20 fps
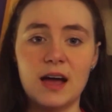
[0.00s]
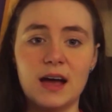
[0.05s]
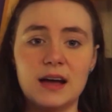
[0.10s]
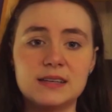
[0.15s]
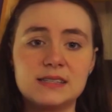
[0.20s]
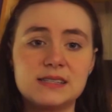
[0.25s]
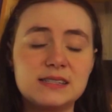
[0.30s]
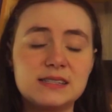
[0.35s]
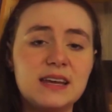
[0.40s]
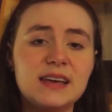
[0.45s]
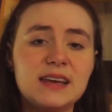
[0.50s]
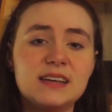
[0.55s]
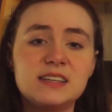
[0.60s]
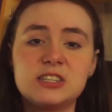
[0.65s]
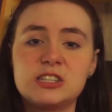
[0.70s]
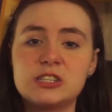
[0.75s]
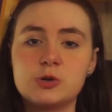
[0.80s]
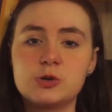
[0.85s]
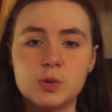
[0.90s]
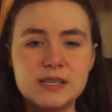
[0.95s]
A snake
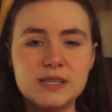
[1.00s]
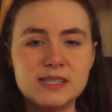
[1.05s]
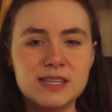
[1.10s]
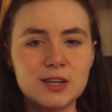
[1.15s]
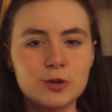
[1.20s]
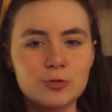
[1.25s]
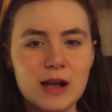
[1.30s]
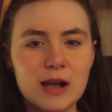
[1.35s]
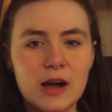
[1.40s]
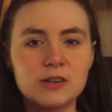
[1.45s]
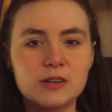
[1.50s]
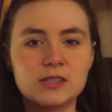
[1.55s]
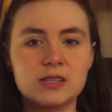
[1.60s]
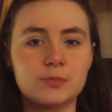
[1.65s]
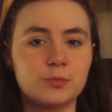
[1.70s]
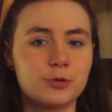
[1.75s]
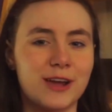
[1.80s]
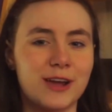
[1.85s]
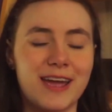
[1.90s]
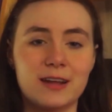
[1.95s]
squeezing around the
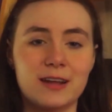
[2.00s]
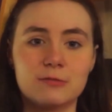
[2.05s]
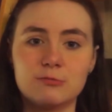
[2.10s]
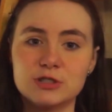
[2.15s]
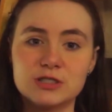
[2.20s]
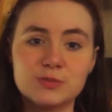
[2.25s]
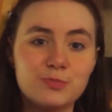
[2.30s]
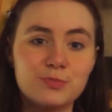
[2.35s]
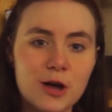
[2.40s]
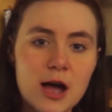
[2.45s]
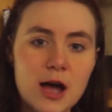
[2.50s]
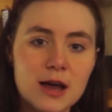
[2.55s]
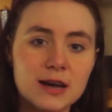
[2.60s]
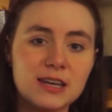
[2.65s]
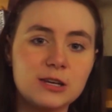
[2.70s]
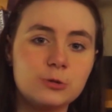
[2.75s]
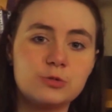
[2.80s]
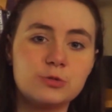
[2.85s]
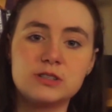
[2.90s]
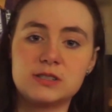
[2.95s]
prey animal's
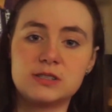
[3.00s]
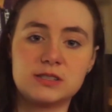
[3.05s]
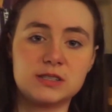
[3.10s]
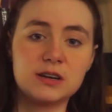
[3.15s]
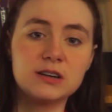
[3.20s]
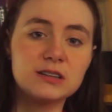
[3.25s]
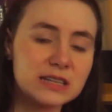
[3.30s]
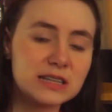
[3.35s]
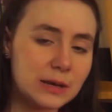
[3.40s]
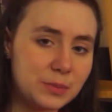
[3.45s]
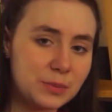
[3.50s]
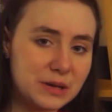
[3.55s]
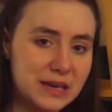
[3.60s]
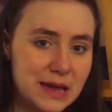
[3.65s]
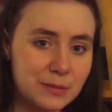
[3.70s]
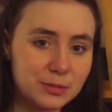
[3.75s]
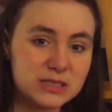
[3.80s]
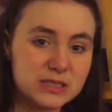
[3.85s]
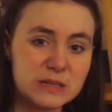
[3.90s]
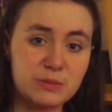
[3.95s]
body would certainly be
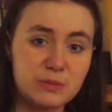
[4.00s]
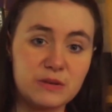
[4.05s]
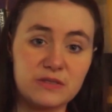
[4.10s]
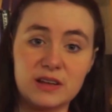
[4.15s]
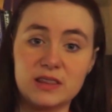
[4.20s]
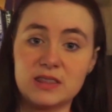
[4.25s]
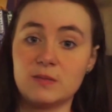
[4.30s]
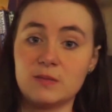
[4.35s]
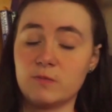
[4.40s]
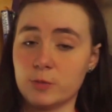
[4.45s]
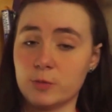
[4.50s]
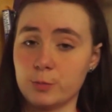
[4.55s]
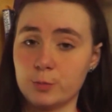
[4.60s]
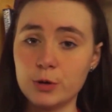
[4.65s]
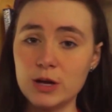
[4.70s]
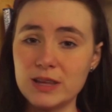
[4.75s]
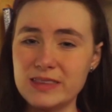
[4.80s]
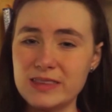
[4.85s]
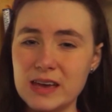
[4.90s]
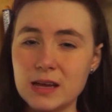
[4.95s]
able to prevent them from
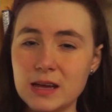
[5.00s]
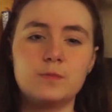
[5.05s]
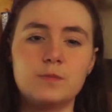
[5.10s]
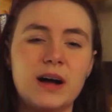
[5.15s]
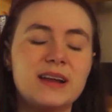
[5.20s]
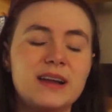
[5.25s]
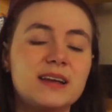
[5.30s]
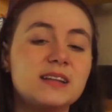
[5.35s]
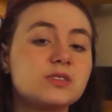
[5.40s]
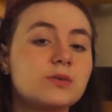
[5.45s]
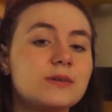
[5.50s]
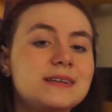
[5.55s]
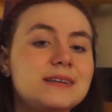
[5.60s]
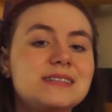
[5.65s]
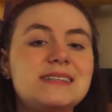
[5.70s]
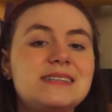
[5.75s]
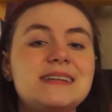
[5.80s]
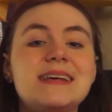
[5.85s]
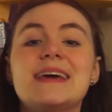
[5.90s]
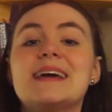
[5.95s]
breathing, but it's going
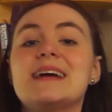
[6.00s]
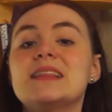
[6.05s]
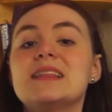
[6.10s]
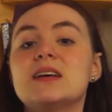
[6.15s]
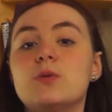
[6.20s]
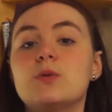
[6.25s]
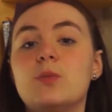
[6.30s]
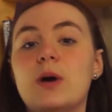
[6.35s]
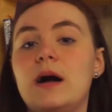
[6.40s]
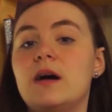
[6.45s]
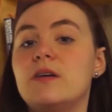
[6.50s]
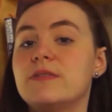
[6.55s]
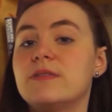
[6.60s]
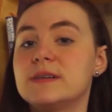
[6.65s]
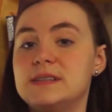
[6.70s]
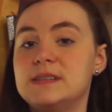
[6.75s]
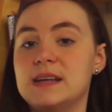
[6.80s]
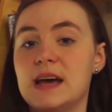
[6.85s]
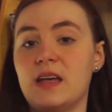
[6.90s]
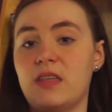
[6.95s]
to take a little while for
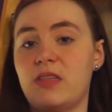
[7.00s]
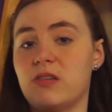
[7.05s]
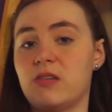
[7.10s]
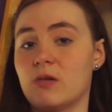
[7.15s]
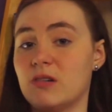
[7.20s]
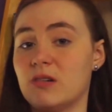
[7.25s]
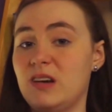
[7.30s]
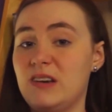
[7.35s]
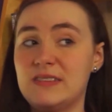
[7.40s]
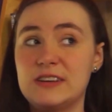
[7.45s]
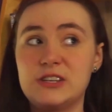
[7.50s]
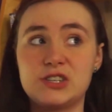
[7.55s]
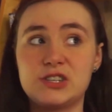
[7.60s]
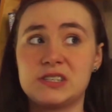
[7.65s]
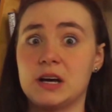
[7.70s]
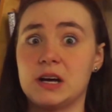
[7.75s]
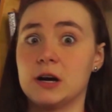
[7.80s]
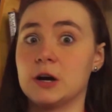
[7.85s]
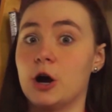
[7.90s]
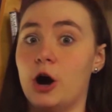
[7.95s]
death or even
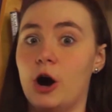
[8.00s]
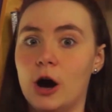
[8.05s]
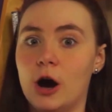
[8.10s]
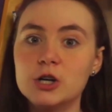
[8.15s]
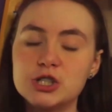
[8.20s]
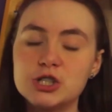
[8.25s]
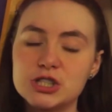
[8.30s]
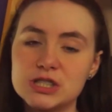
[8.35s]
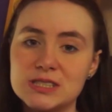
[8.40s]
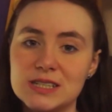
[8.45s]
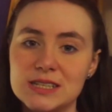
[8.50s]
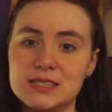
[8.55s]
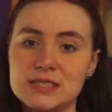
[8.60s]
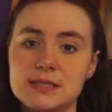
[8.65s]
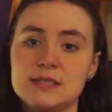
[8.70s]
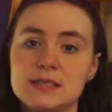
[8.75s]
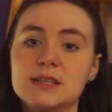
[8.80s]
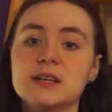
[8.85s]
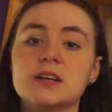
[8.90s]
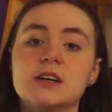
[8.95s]
just unconsciousness
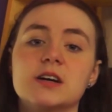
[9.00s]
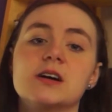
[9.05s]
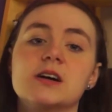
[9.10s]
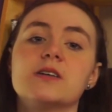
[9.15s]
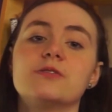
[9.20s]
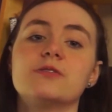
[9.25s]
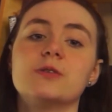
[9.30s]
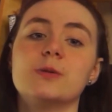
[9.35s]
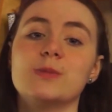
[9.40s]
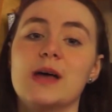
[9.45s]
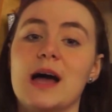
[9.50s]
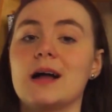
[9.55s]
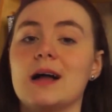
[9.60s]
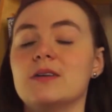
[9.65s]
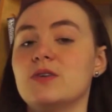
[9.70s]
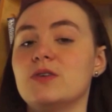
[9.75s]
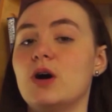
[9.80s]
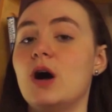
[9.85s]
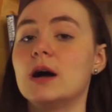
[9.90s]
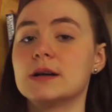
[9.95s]
to occur from lack
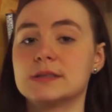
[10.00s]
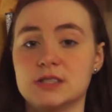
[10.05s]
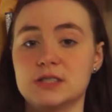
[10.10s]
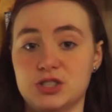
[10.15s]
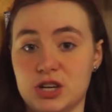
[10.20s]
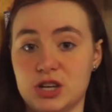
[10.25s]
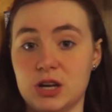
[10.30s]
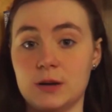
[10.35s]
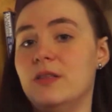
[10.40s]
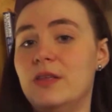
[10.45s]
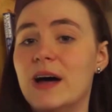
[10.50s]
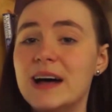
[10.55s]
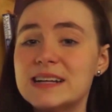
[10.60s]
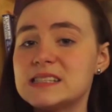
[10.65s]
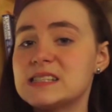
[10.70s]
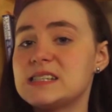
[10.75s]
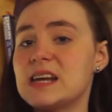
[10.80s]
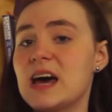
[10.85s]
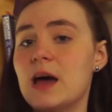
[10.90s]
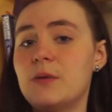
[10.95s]
of oxygen.
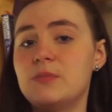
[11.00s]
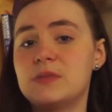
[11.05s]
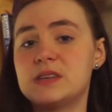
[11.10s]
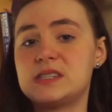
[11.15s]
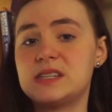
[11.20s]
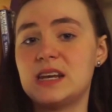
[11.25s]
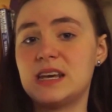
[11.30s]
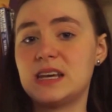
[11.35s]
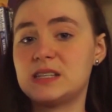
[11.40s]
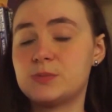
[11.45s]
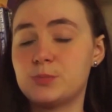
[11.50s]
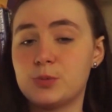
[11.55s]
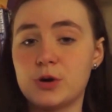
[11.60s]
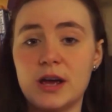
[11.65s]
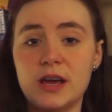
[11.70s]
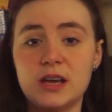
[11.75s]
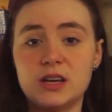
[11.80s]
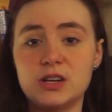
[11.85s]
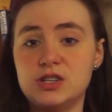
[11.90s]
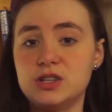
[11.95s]
That's time the snake's
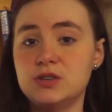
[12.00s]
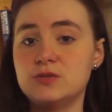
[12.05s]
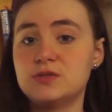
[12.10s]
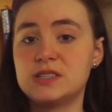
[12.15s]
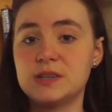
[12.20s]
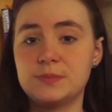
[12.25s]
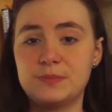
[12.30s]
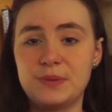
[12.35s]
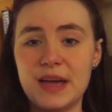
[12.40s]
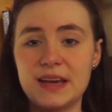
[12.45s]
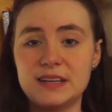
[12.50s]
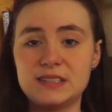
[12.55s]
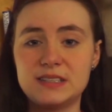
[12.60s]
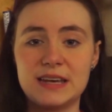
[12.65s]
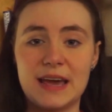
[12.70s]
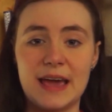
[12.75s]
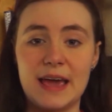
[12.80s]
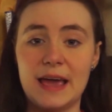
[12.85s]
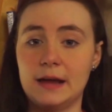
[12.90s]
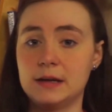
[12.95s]
prey could use to bite
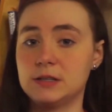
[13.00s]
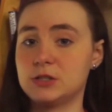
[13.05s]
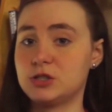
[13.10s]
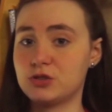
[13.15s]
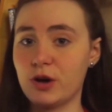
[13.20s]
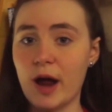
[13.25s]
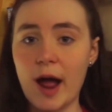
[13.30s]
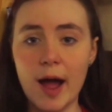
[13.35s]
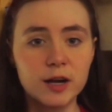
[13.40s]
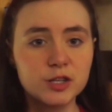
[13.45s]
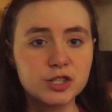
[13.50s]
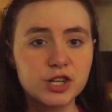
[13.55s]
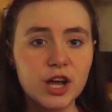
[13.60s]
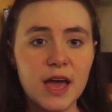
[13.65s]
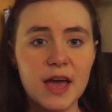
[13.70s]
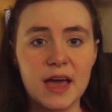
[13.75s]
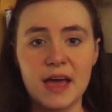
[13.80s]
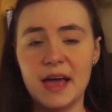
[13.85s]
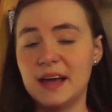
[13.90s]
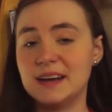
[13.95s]
and scratch
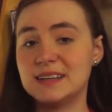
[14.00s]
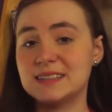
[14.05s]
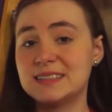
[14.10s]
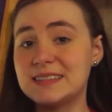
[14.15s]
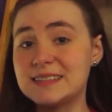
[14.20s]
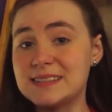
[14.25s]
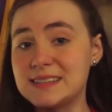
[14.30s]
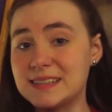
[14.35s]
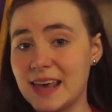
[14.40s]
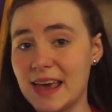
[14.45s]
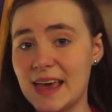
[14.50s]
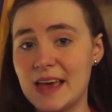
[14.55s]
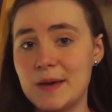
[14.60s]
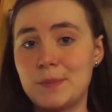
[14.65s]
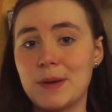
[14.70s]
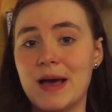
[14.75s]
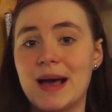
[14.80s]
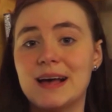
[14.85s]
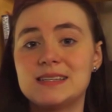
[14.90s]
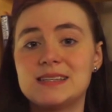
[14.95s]
and
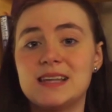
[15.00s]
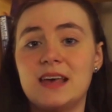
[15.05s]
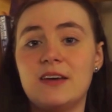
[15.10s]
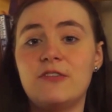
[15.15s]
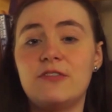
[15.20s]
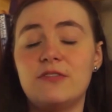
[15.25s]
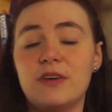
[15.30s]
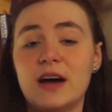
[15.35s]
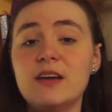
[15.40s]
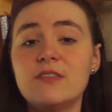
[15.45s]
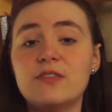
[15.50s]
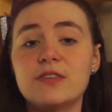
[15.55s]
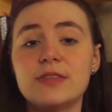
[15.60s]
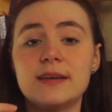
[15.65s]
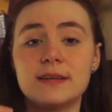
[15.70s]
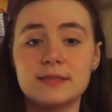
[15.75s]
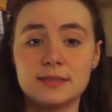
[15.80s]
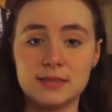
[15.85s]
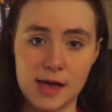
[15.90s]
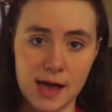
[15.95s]
escape as they fight for
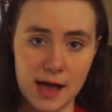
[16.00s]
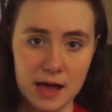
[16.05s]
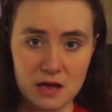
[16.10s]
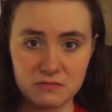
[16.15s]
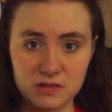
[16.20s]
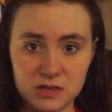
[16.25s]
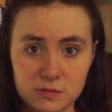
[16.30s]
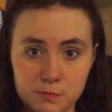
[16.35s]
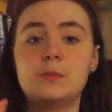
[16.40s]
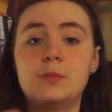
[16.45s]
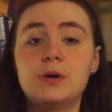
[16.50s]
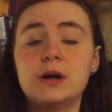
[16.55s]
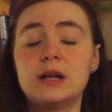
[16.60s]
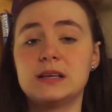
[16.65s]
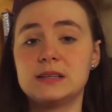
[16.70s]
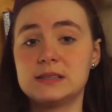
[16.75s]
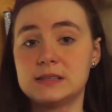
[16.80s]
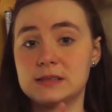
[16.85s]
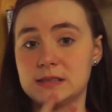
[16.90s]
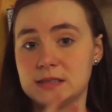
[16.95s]
their lives
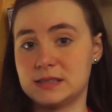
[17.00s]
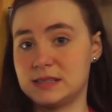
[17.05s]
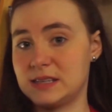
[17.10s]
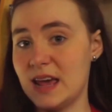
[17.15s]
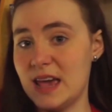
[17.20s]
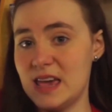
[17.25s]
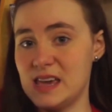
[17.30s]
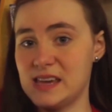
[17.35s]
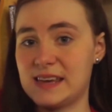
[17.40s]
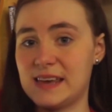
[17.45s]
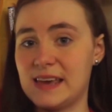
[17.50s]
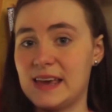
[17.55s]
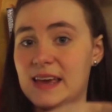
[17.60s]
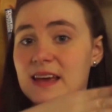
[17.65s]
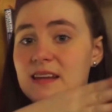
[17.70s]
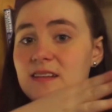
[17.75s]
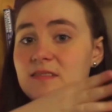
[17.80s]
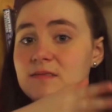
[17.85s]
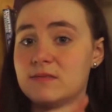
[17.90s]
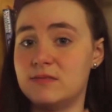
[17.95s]
putting the snake
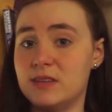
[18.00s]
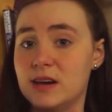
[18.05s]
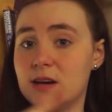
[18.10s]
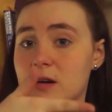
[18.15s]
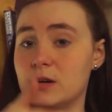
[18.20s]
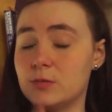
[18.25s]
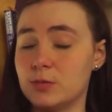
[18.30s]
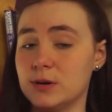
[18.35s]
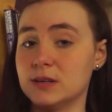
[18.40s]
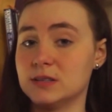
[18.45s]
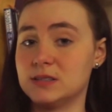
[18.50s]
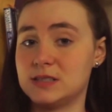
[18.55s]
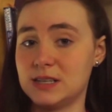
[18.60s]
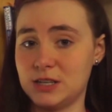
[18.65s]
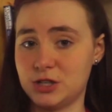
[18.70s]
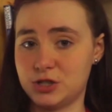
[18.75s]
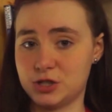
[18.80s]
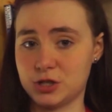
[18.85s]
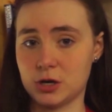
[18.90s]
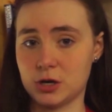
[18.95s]
in very real danger.